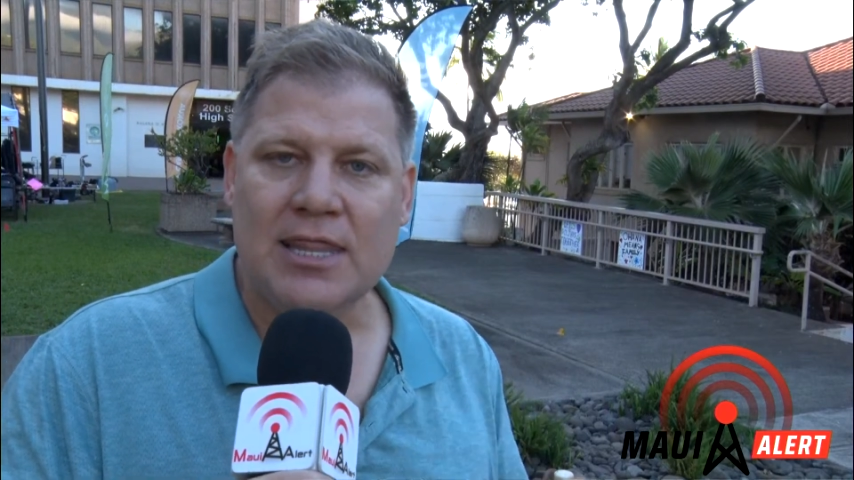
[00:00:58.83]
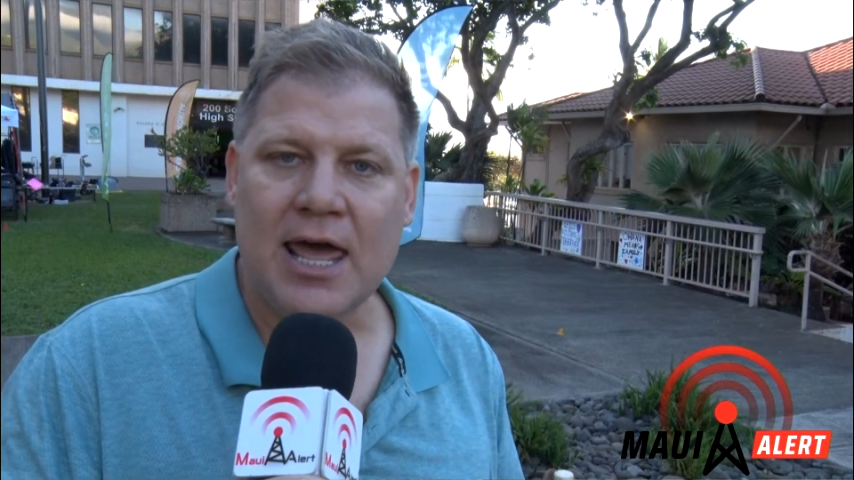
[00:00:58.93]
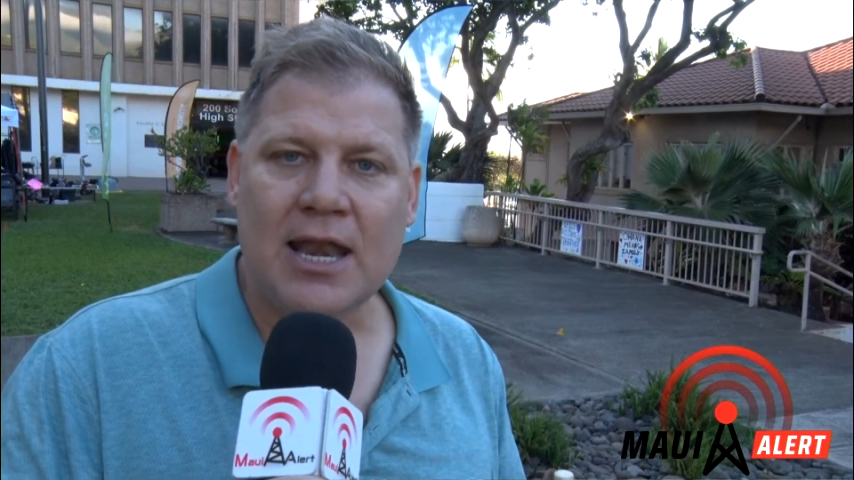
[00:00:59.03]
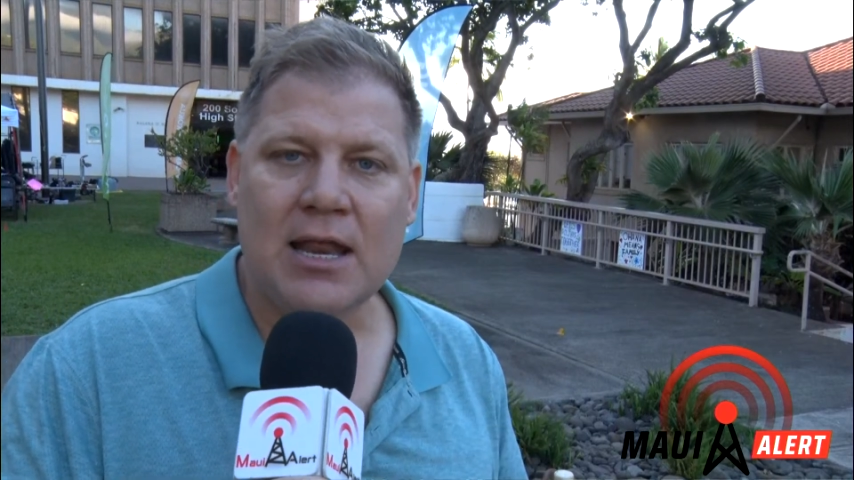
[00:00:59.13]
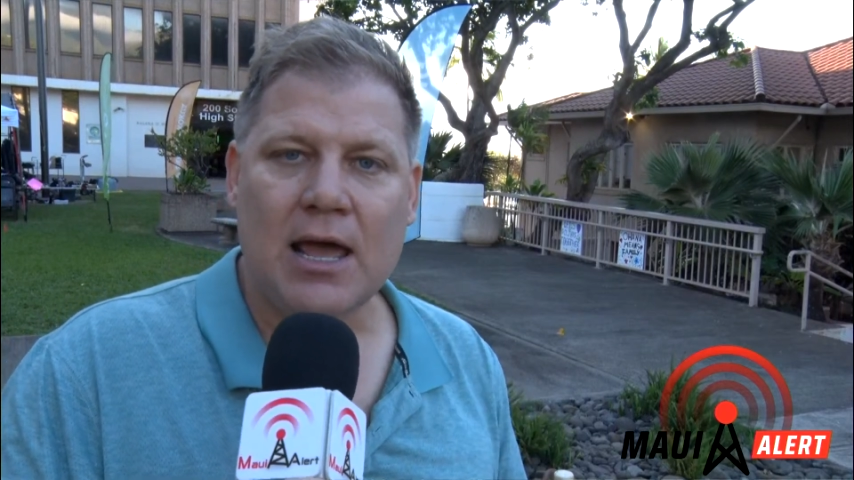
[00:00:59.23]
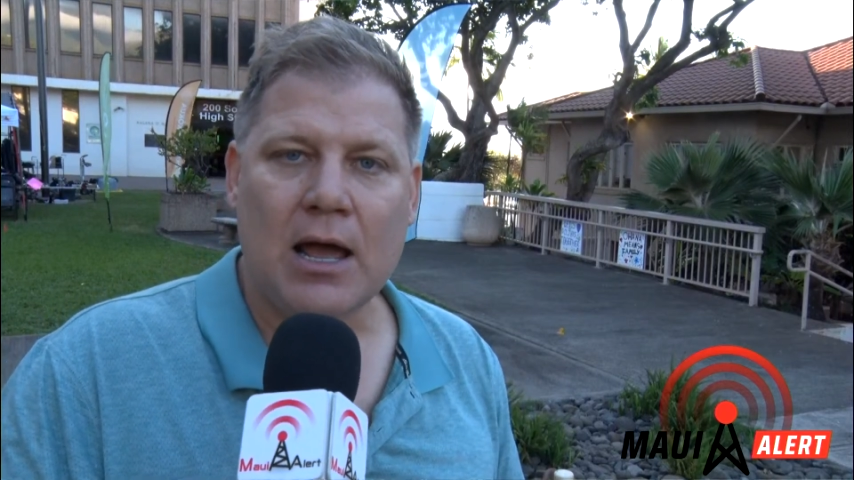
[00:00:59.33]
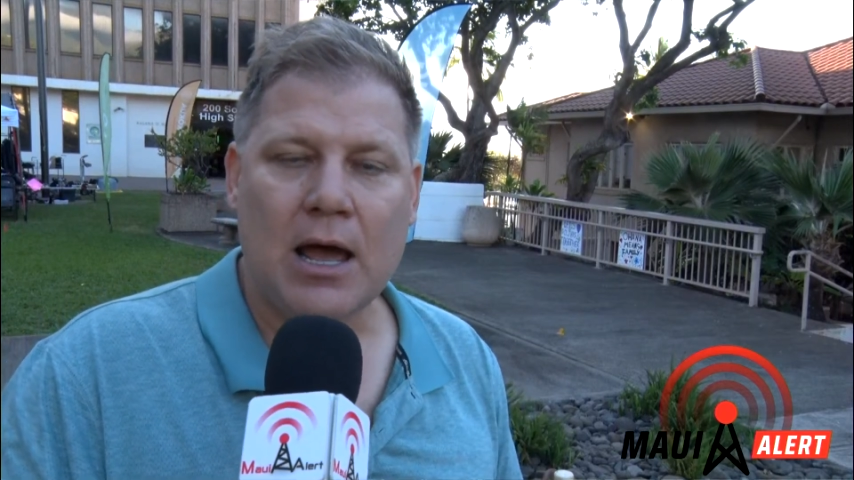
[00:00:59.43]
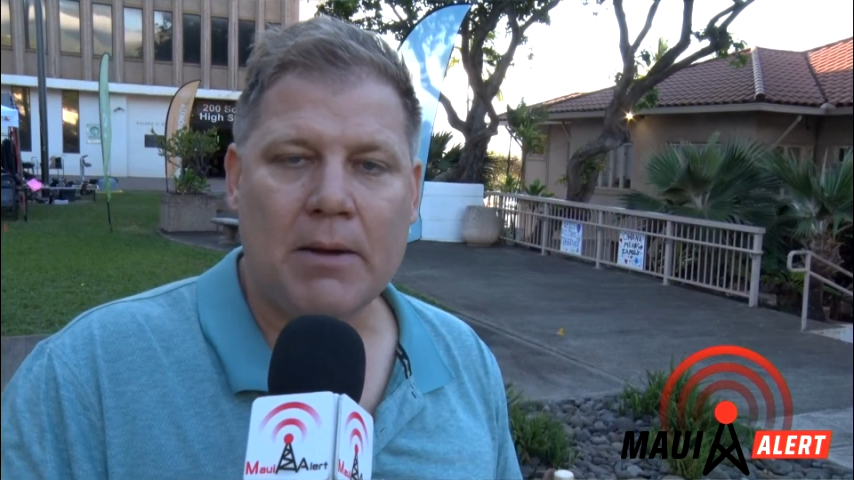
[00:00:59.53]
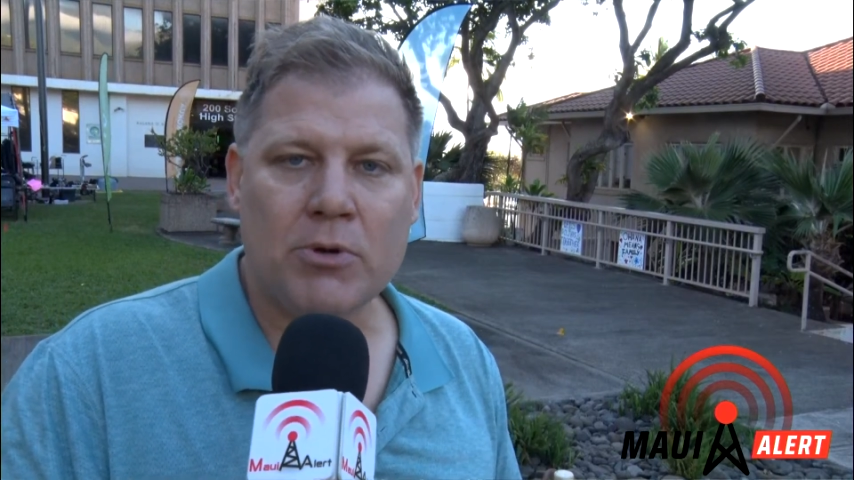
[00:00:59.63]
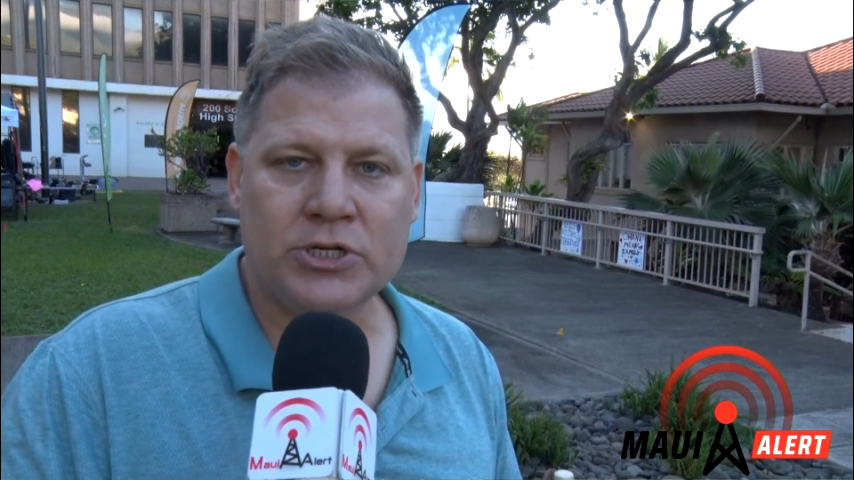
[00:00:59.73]
then
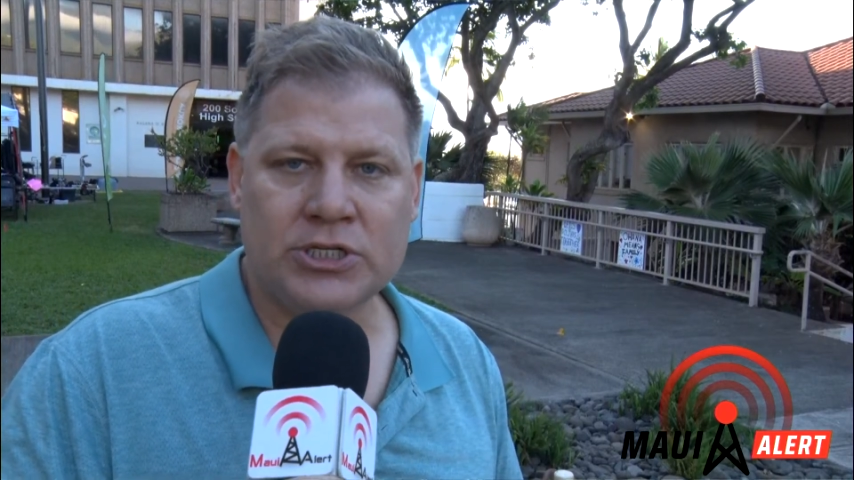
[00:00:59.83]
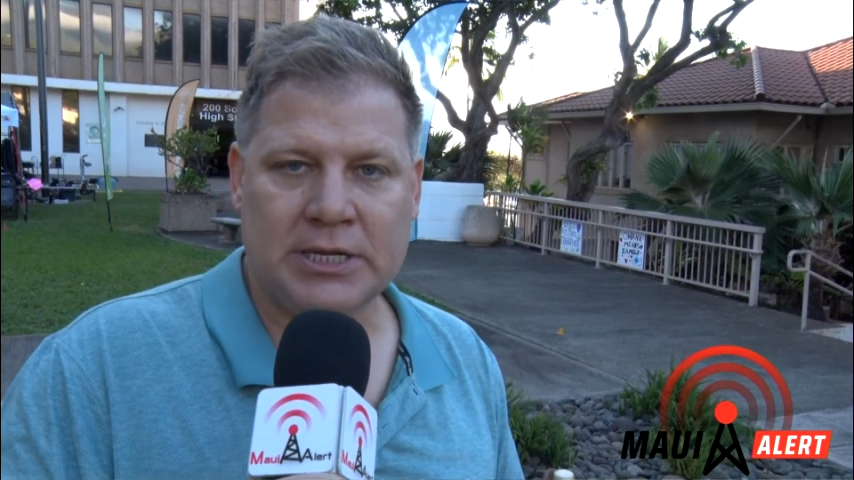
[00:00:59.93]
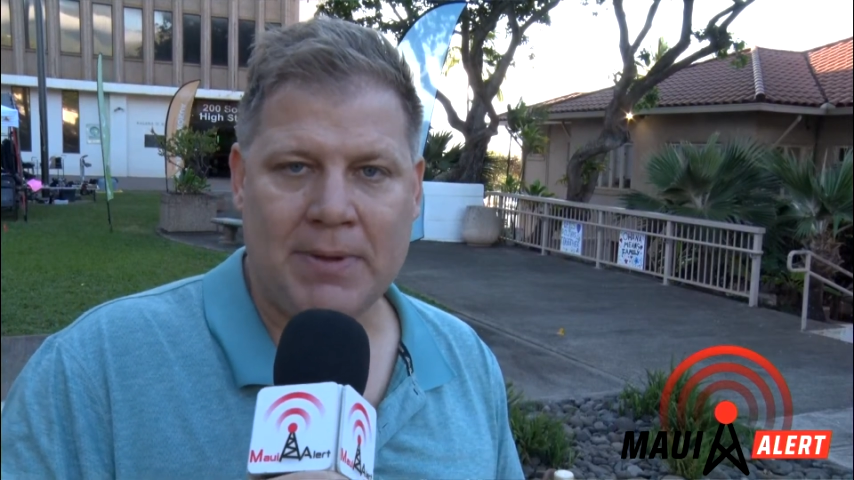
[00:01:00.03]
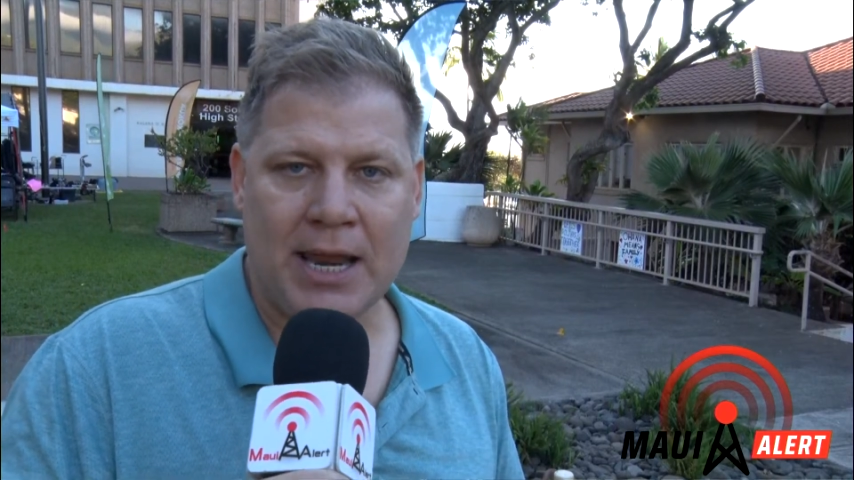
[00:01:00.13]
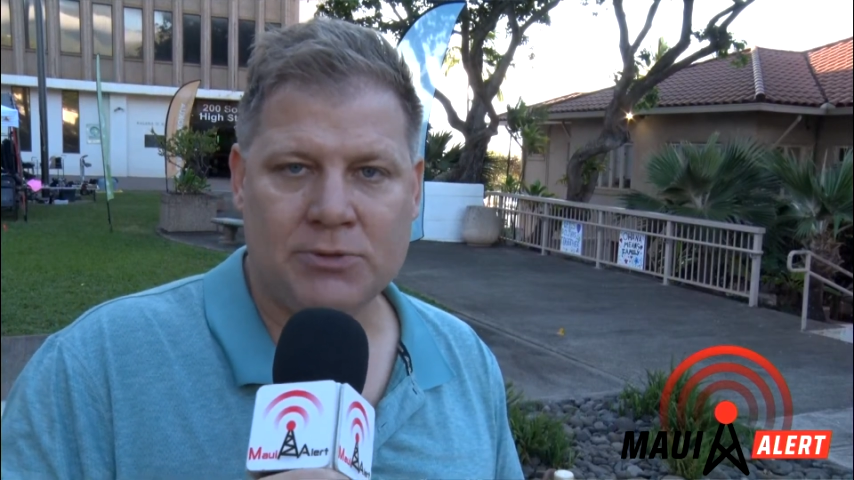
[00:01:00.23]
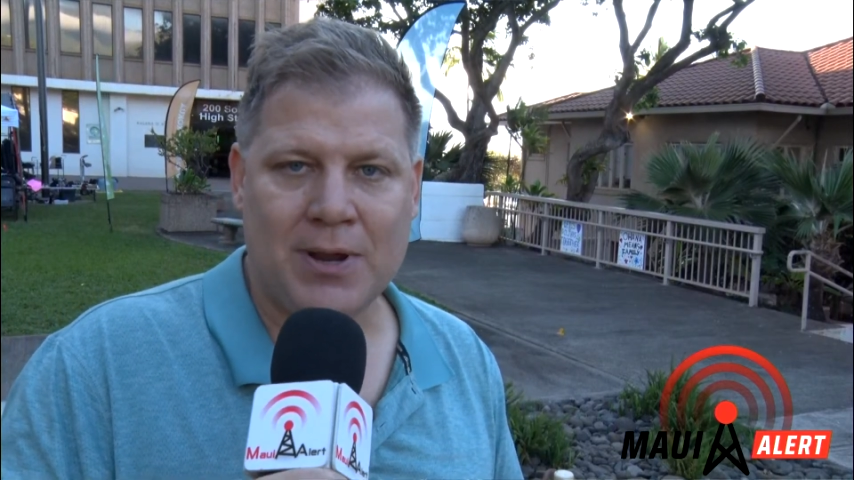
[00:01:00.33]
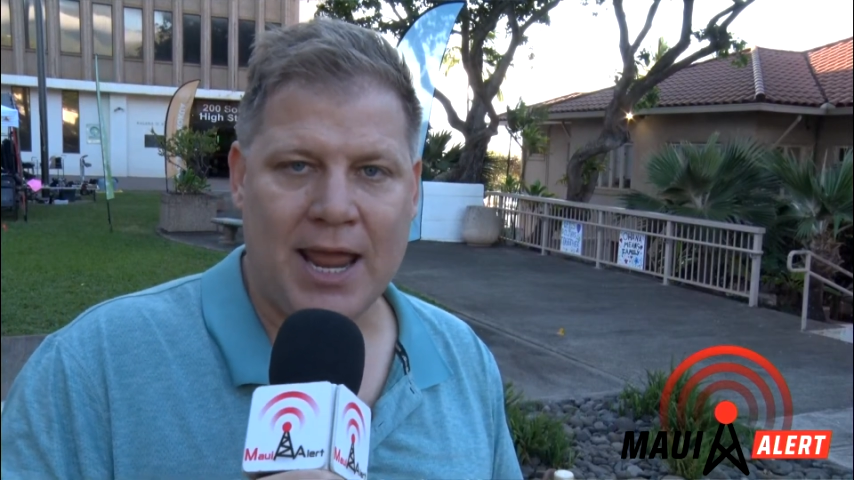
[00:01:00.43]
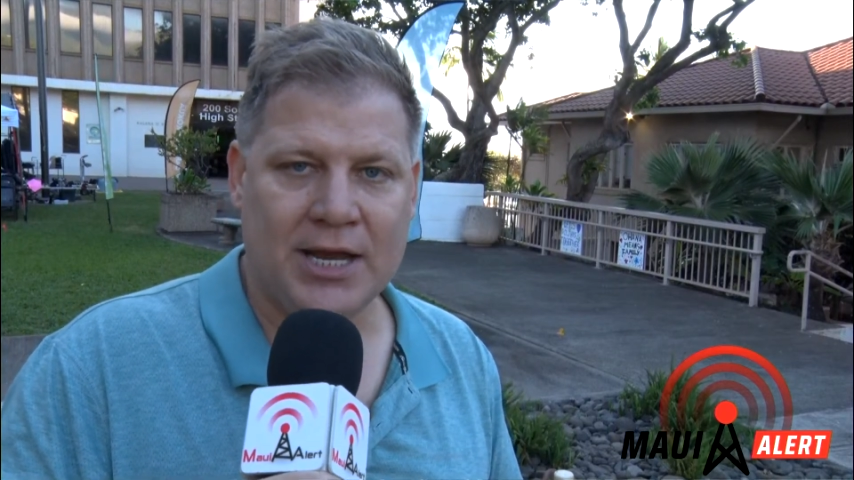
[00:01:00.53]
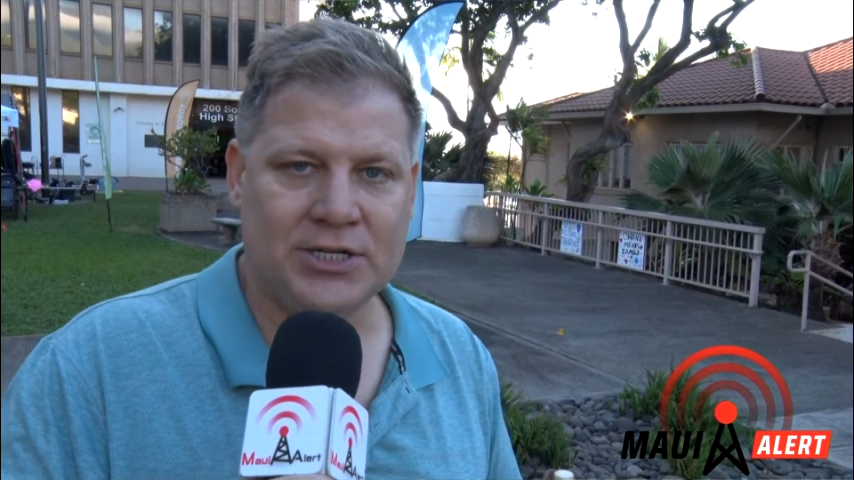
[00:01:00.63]
Emergency Management